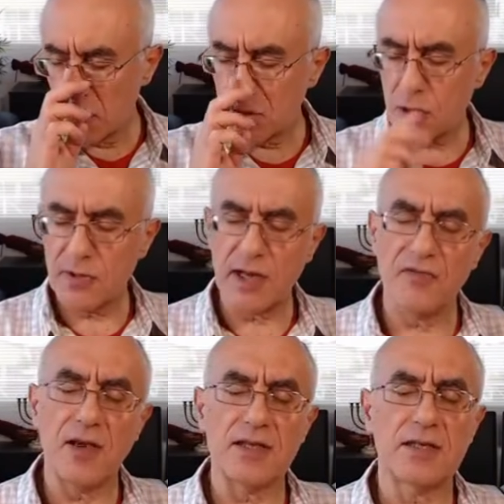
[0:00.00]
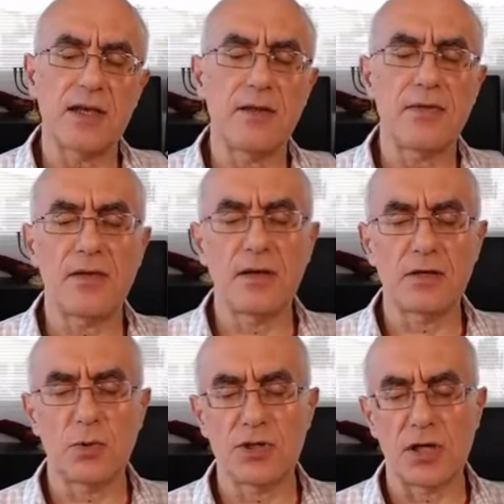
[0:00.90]
so that if I say
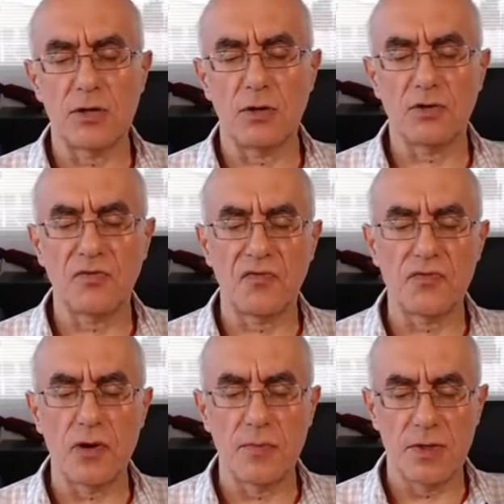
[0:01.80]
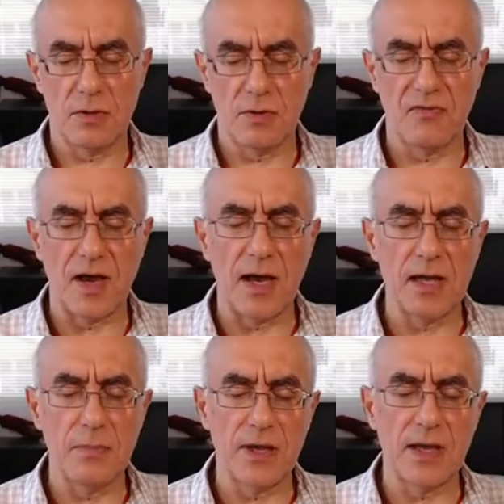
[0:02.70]
things which are not from you, if
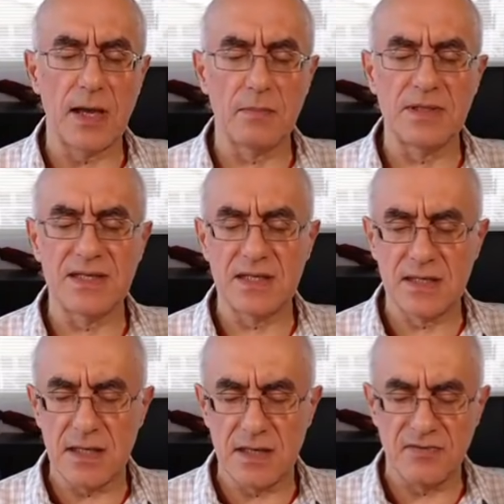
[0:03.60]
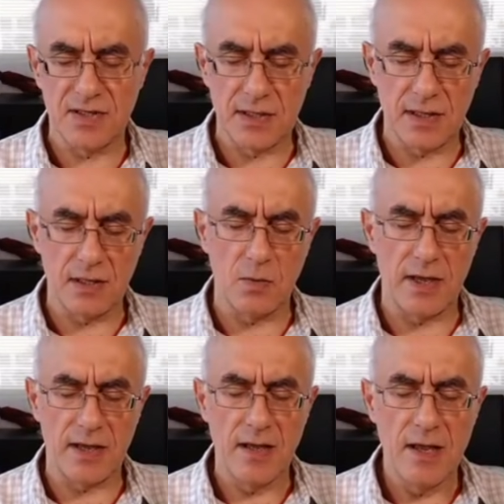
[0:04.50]
I become deceived in any
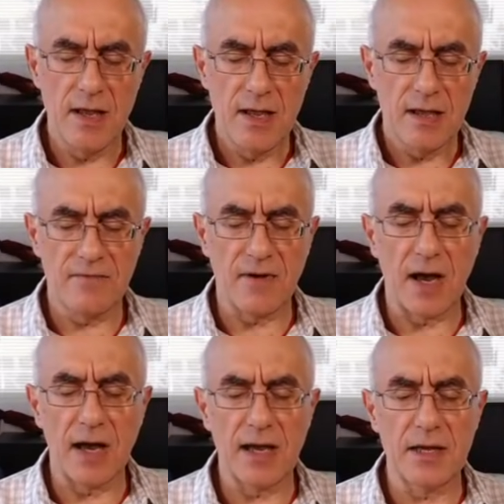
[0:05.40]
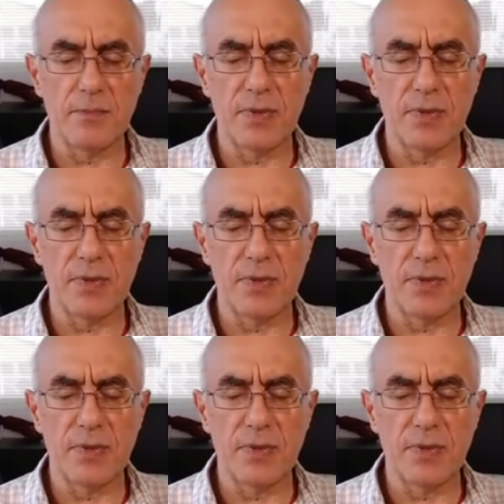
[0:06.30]
way, if I